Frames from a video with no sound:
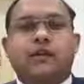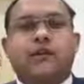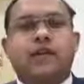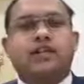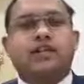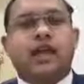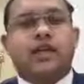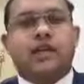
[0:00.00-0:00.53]
for
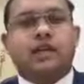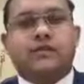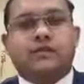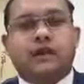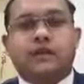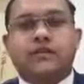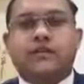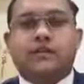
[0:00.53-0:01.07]
sharing his
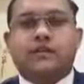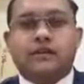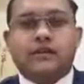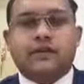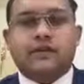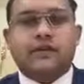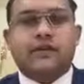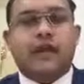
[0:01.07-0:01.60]
words of
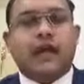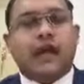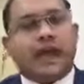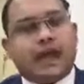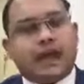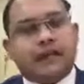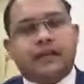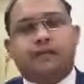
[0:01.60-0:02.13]
wisdom
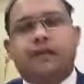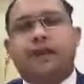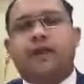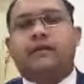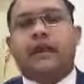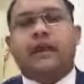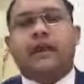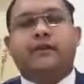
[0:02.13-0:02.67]
at the
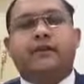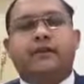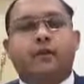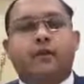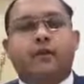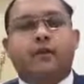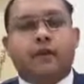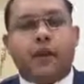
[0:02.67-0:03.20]
PVLF
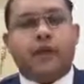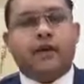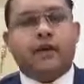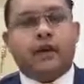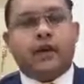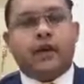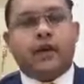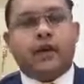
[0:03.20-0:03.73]

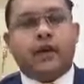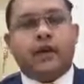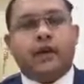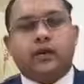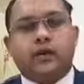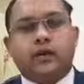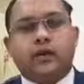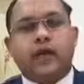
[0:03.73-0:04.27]

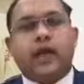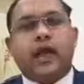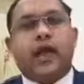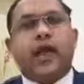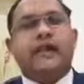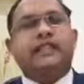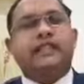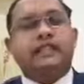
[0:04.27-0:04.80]
2022
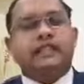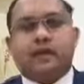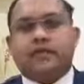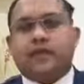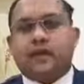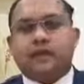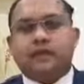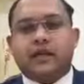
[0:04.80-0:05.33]
as the chief
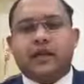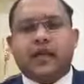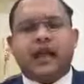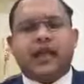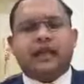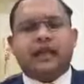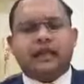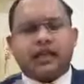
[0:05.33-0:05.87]
guest
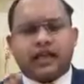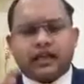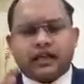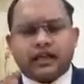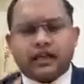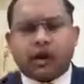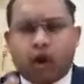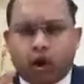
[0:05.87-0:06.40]
and
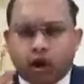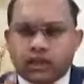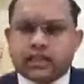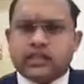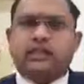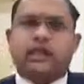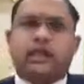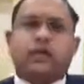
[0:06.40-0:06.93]
encouraging all the
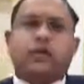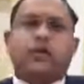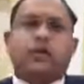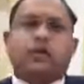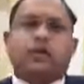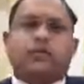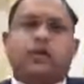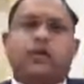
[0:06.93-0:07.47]

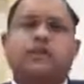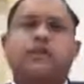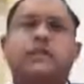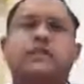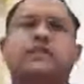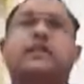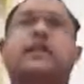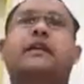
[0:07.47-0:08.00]
stakeholders of
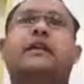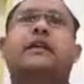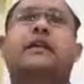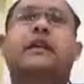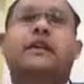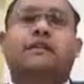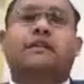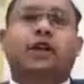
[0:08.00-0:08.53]
this
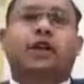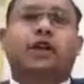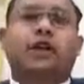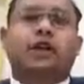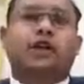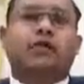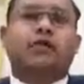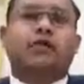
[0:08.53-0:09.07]
literary event
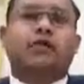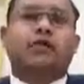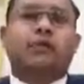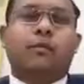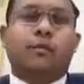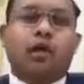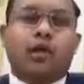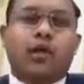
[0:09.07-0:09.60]
to do
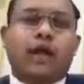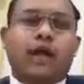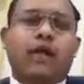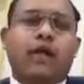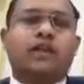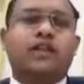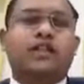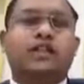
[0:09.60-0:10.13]
more
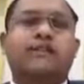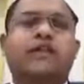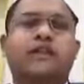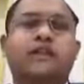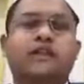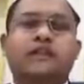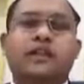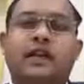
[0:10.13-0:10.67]
and achieve for
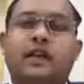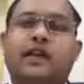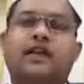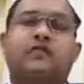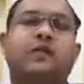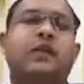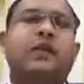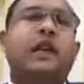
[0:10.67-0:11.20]
this
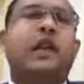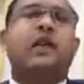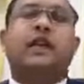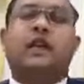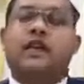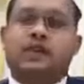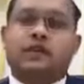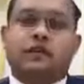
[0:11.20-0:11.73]
industry and
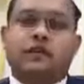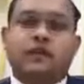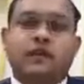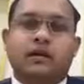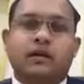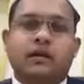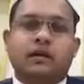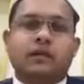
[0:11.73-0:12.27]
nation.
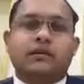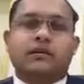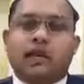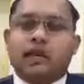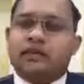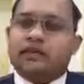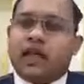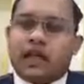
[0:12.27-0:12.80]

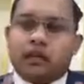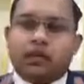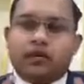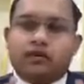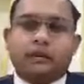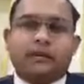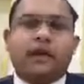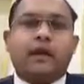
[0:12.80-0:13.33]
Sir, thank you
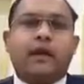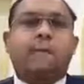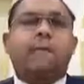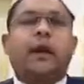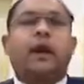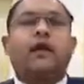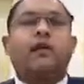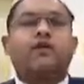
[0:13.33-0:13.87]
for being a
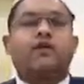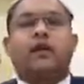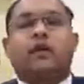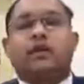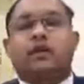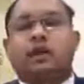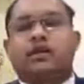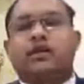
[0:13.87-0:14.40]
part of the
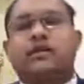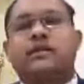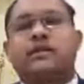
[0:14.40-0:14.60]
inauguration